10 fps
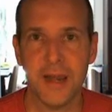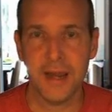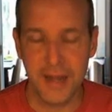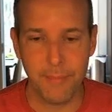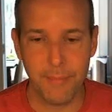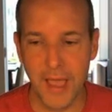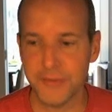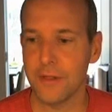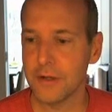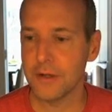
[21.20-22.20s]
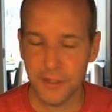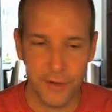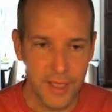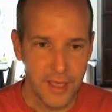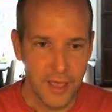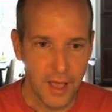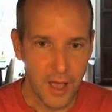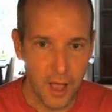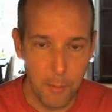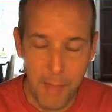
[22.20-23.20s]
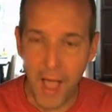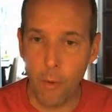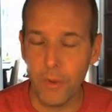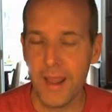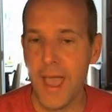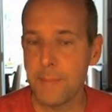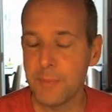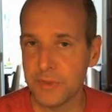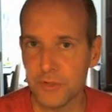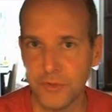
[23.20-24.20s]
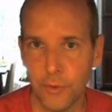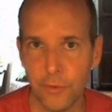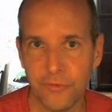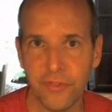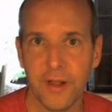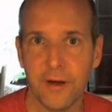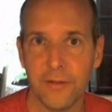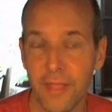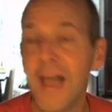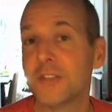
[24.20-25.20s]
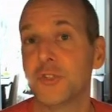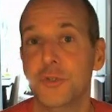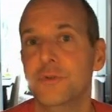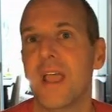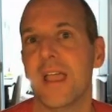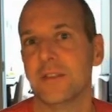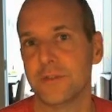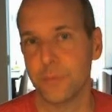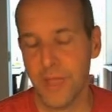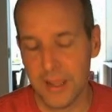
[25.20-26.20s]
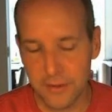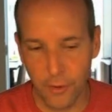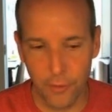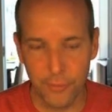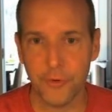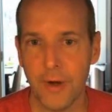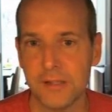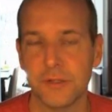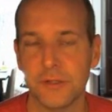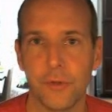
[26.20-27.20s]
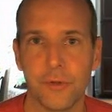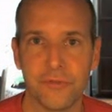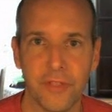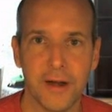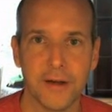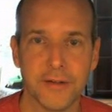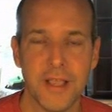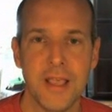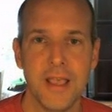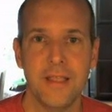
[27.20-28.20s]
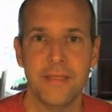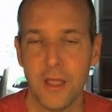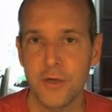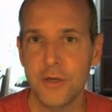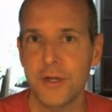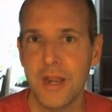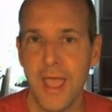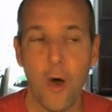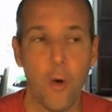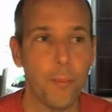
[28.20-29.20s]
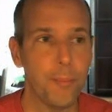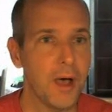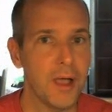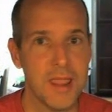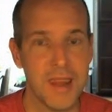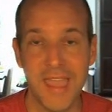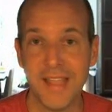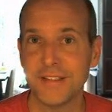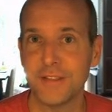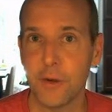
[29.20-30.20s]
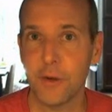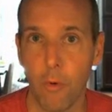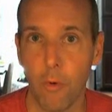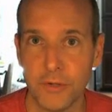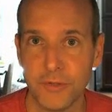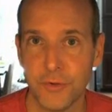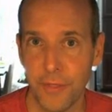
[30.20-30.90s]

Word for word: that I need to pass along to you about what happened with the solar flare the last two days. We had Earth-directed solar flares that could help uh, enhance the auroras or